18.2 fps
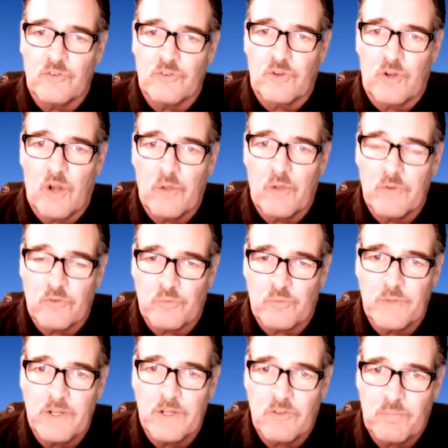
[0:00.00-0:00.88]
You can always
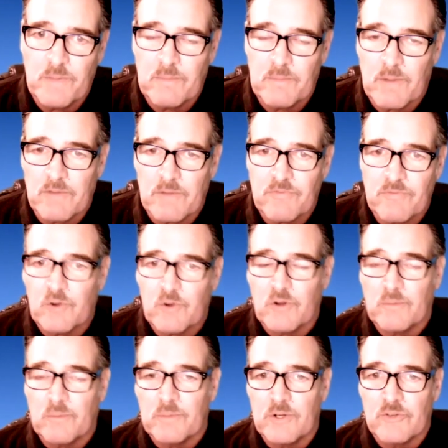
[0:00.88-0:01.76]
reach me. My phone
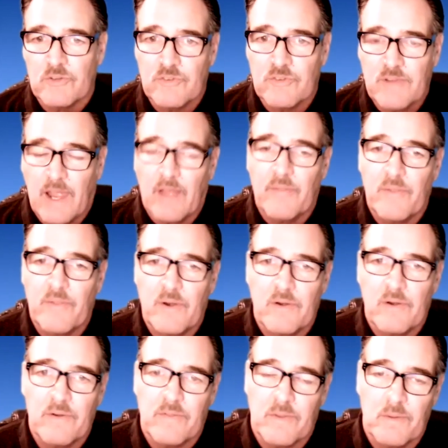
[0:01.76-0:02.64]
number is down
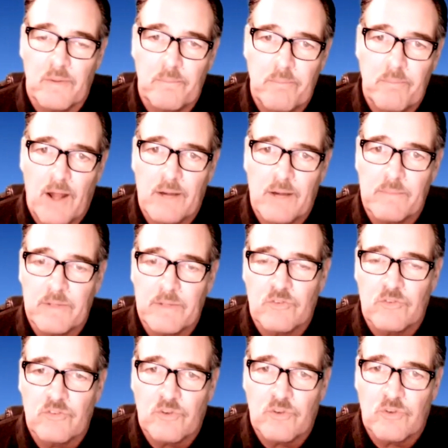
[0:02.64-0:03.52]
there at the bottom of
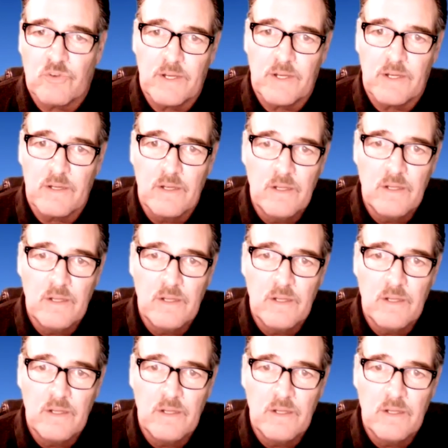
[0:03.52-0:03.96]
the screen.